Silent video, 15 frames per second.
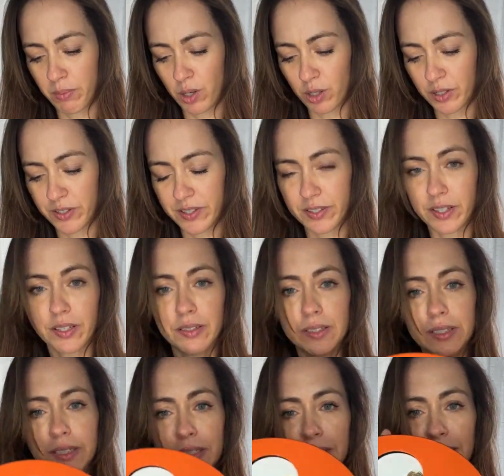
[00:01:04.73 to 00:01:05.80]
box
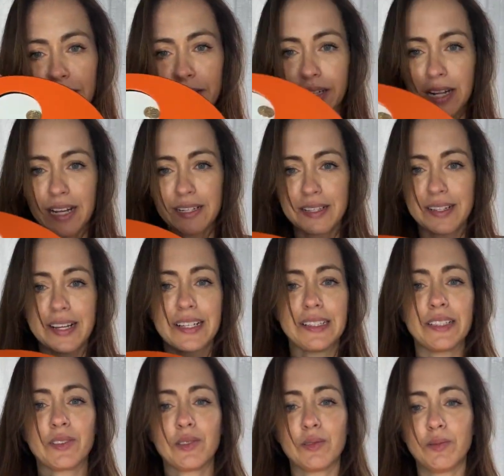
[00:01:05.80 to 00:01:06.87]
that has like a
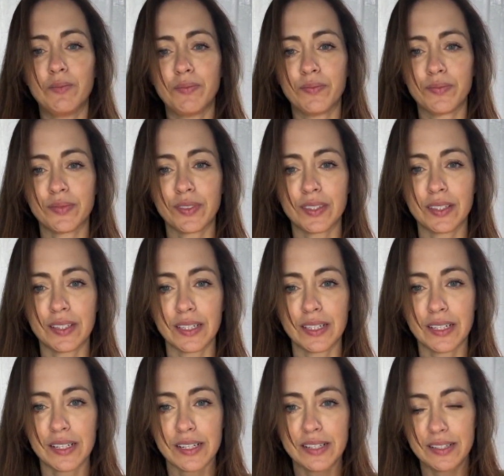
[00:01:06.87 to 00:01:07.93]
little
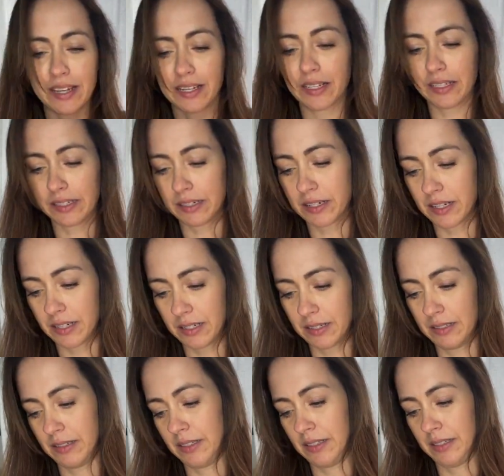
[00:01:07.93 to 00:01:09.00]
second
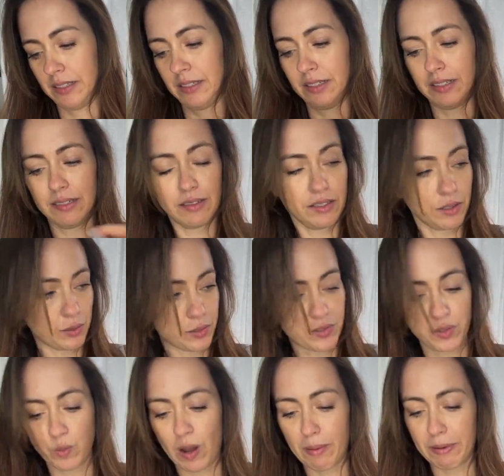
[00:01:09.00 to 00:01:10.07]
little
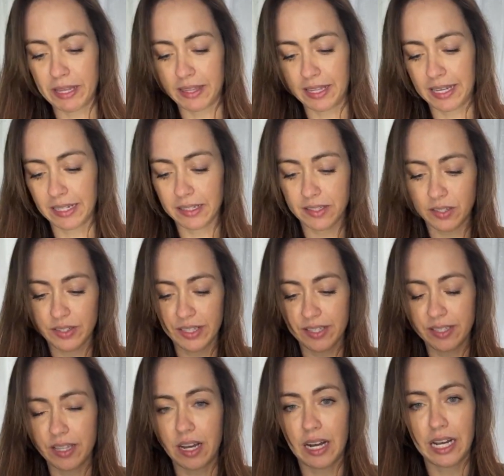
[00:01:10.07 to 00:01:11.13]
swabby thing. So
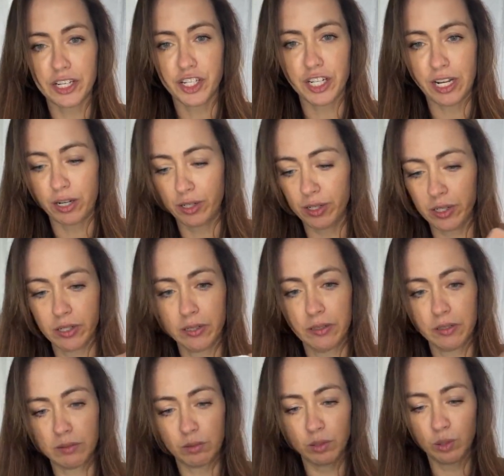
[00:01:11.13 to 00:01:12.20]
this is the eyeshadow.
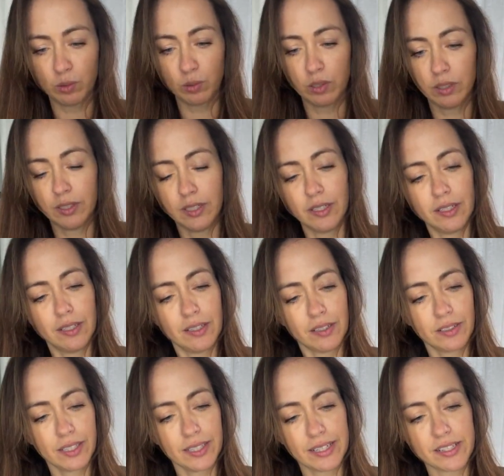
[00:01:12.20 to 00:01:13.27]
Ooh,
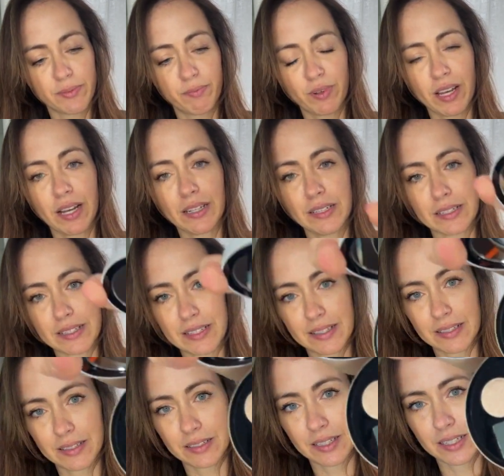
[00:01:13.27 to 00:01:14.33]
look at these
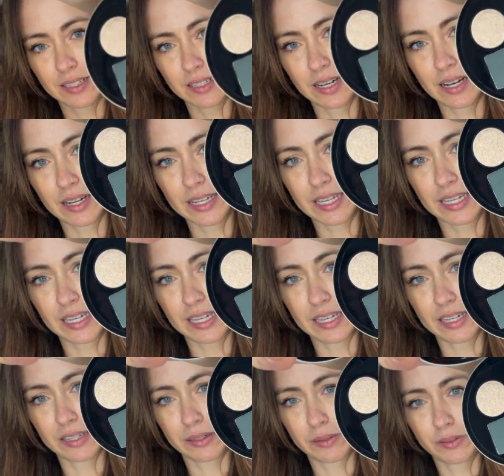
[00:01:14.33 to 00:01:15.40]
colors,
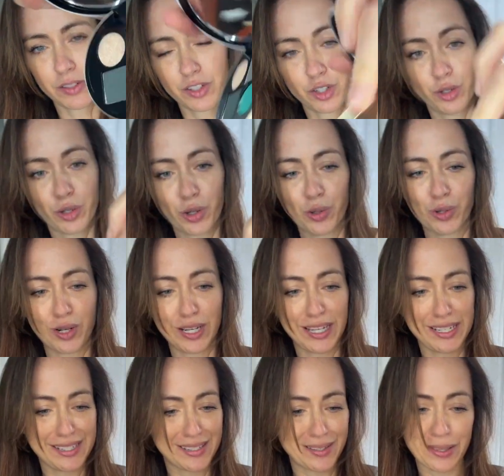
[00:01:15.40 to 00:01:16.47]
khaki and
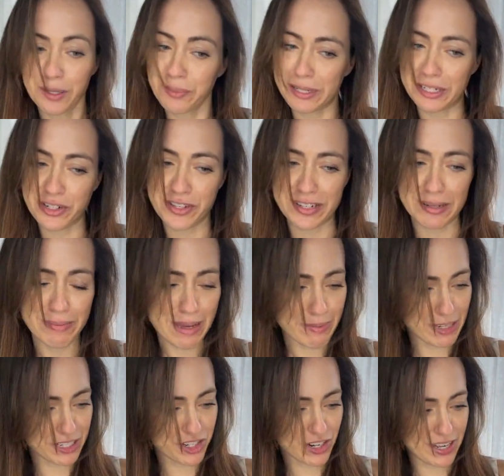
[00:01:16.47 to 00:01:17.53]
turquoise. So they'll be interesting.
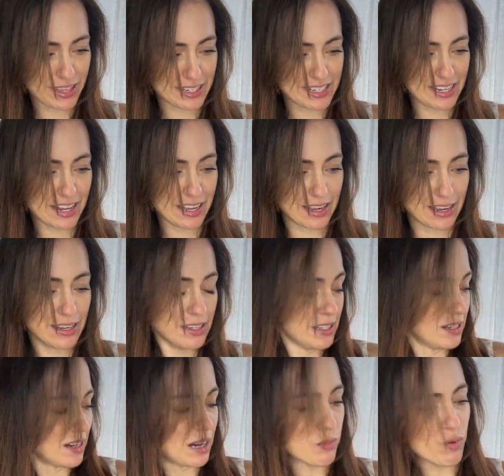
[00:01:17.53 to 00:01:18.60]
Maybe I'll try that today.
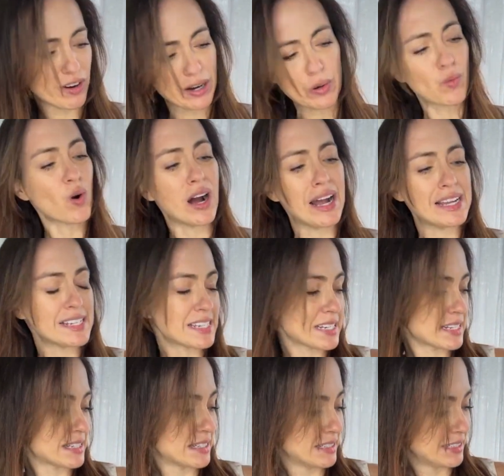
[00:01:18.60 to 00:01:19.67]
I'm wearing
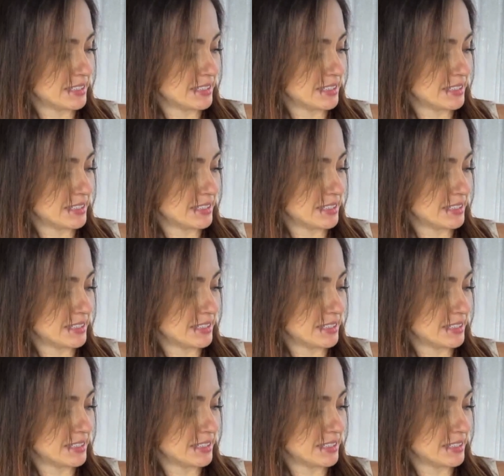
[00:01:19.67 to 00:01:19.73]
white